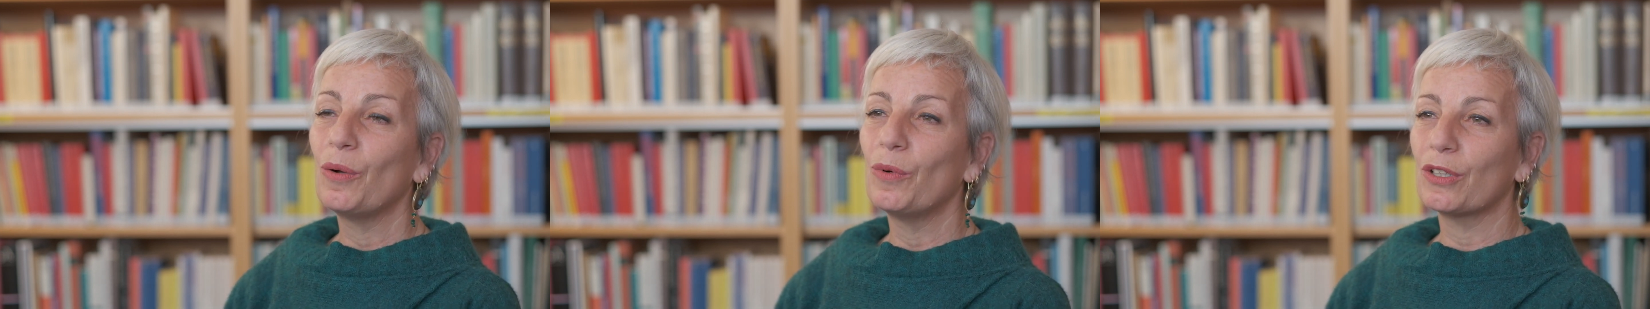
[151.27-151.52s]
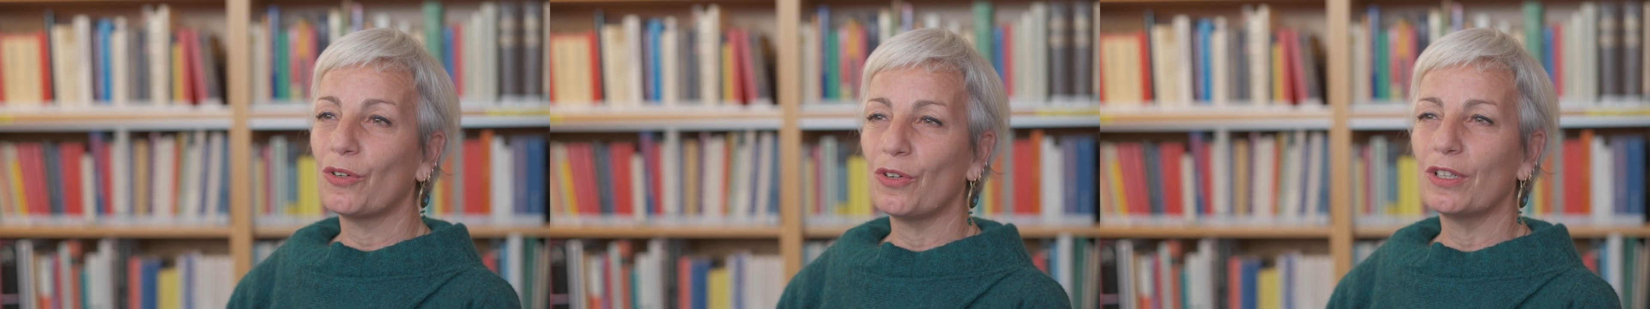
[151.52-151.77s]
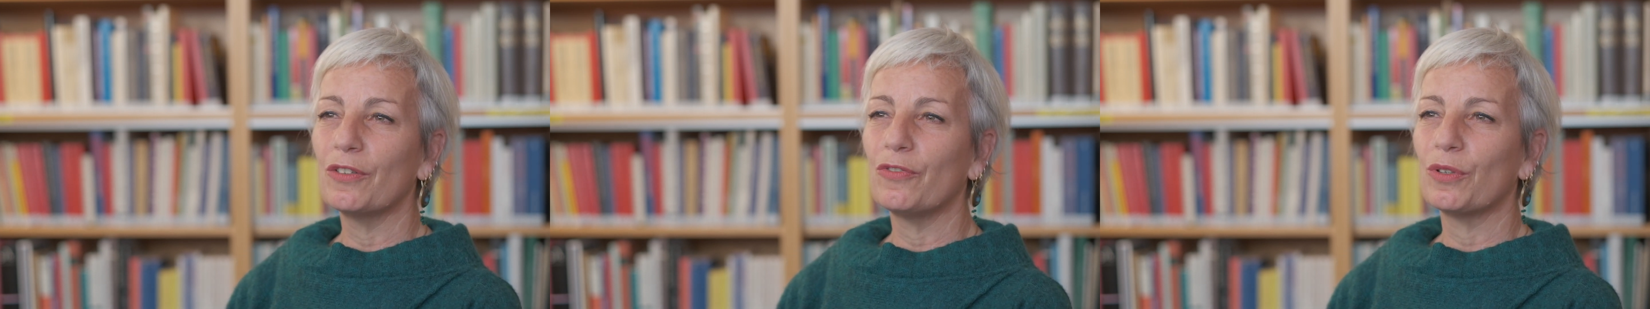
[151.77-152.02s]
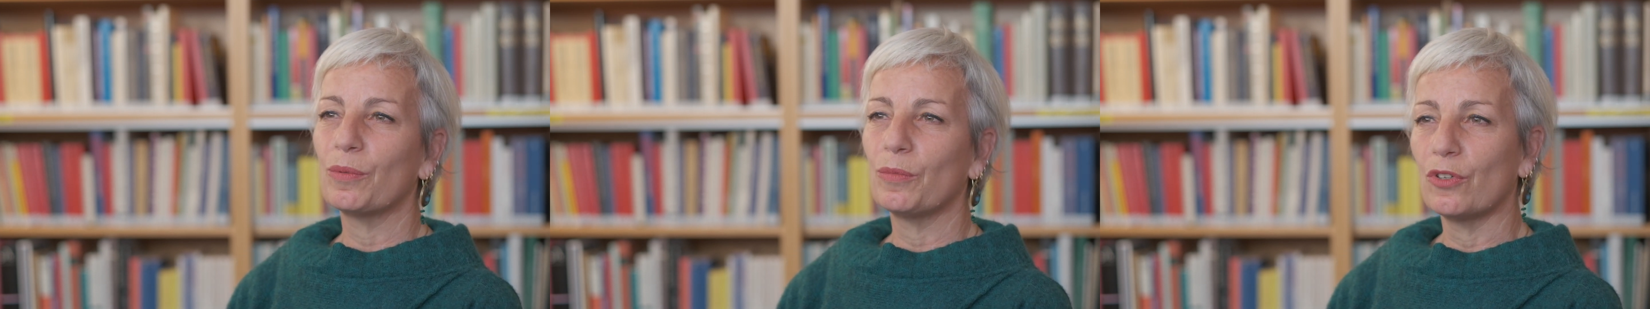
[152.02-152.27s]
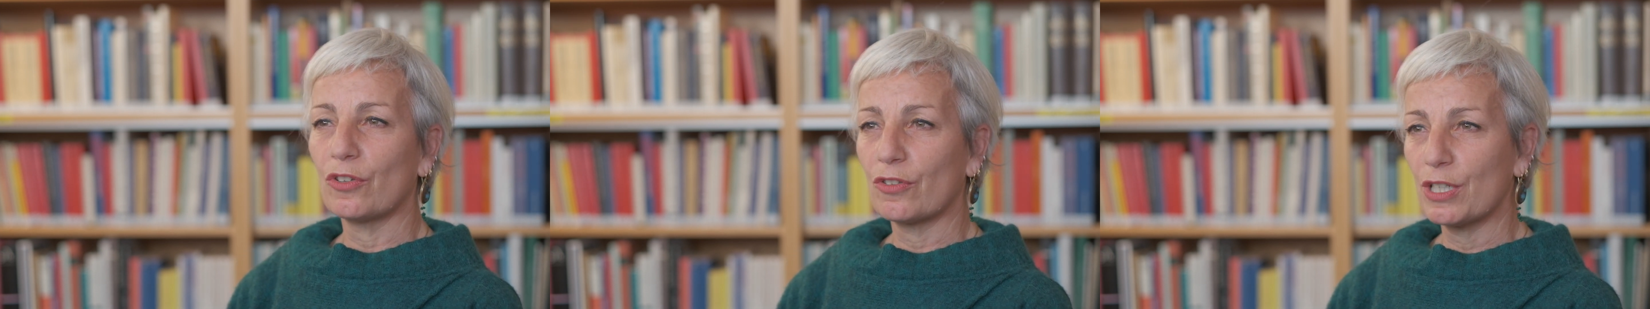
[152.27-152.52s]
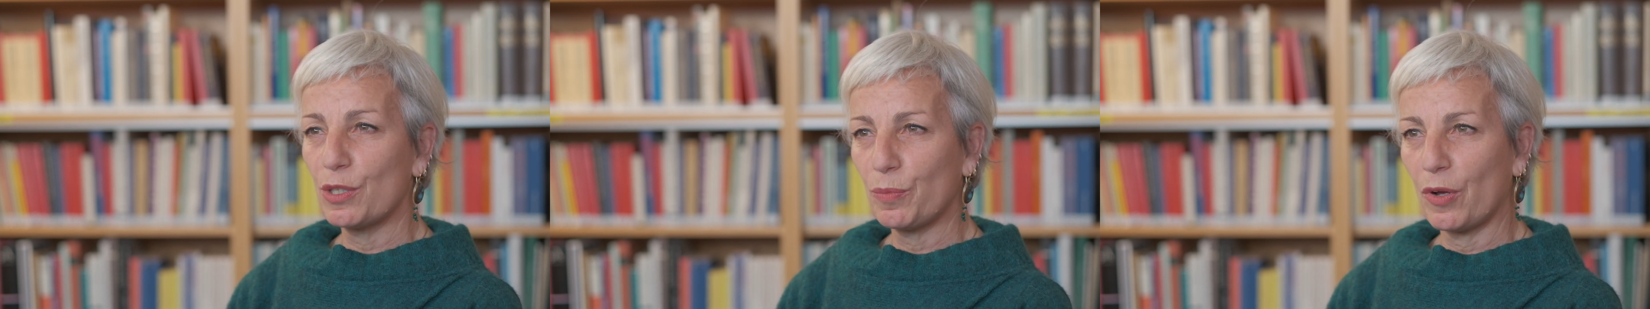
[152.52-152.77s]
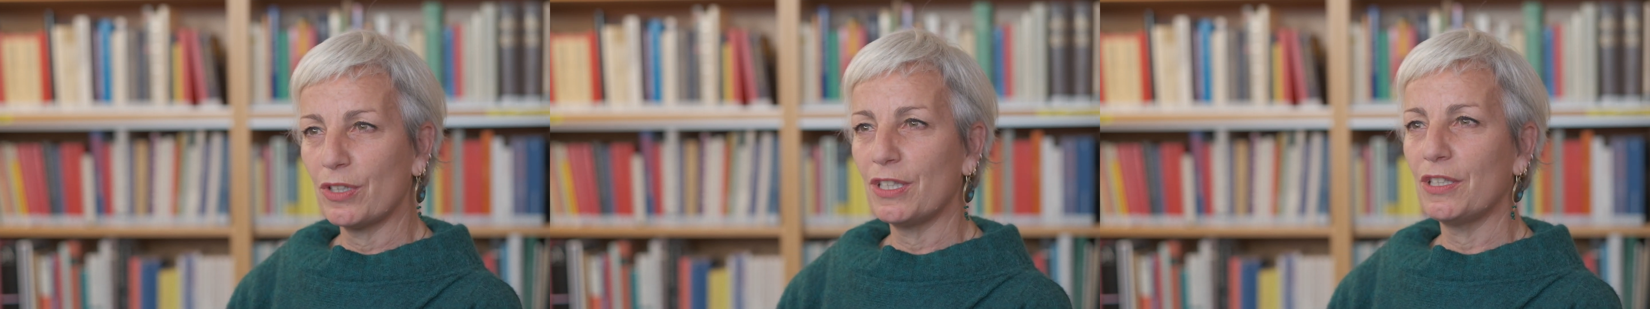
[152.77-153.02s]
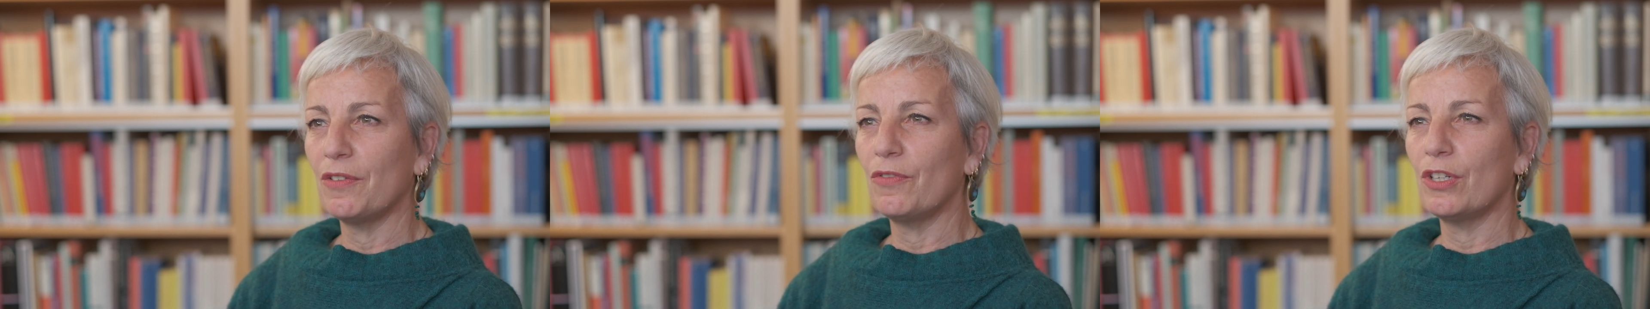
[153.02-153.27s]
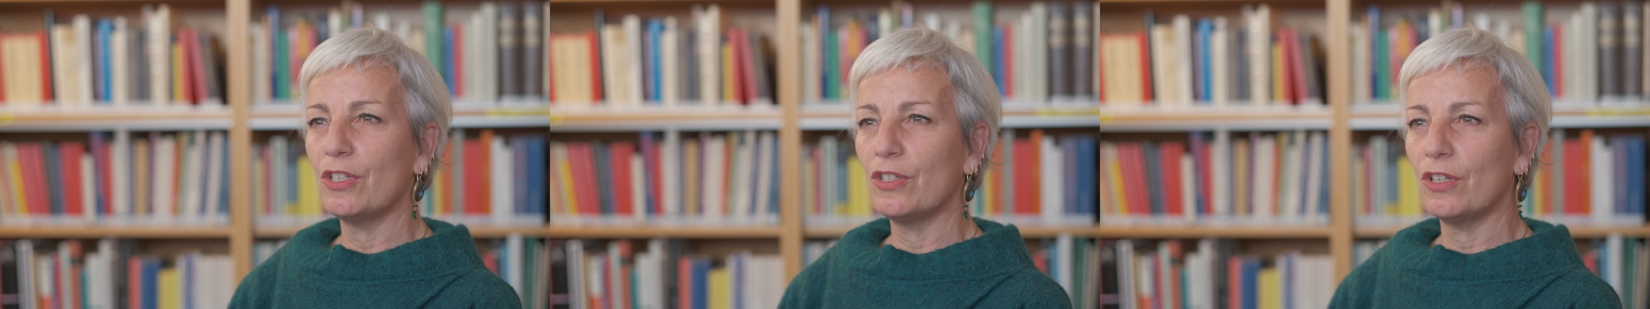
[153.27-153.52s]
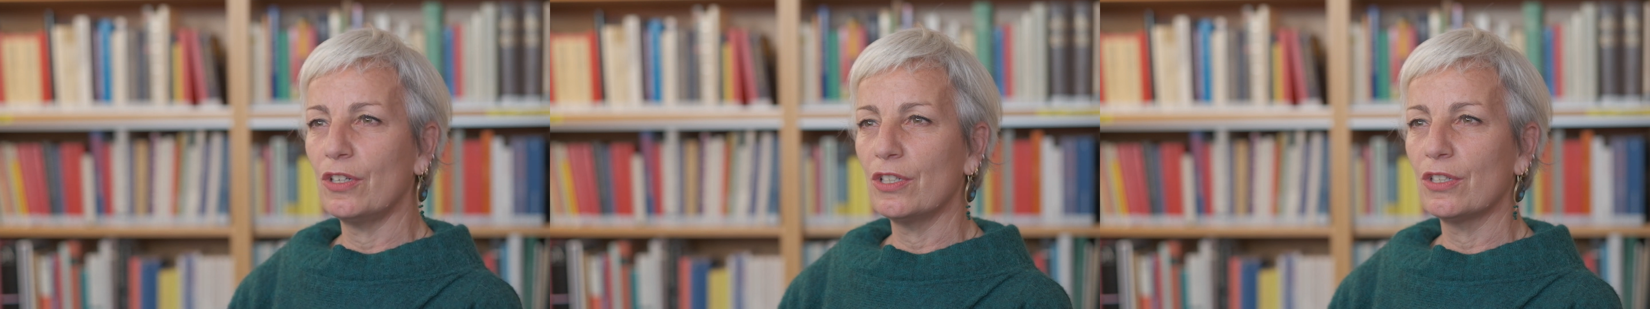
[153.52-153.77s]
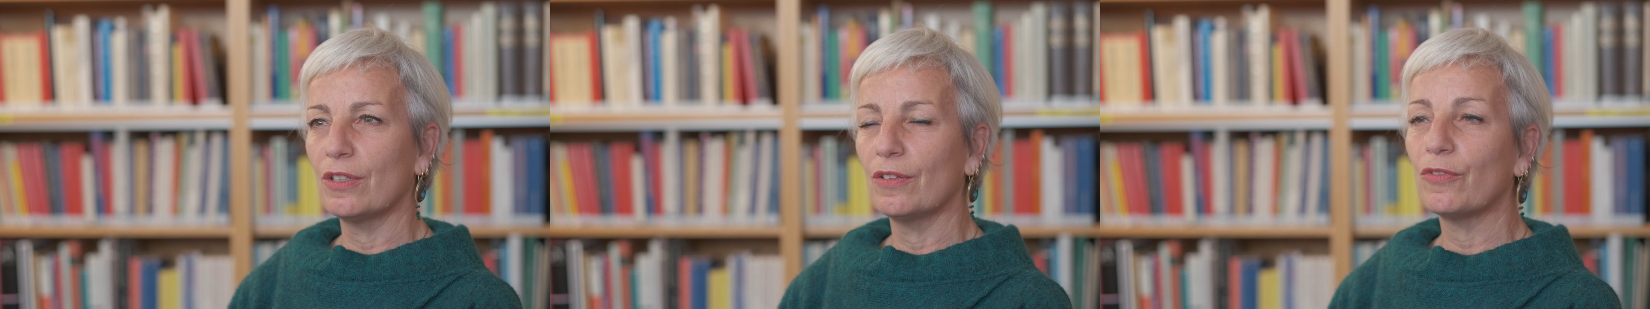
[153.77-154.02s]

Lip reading: we're calling for more responsive research,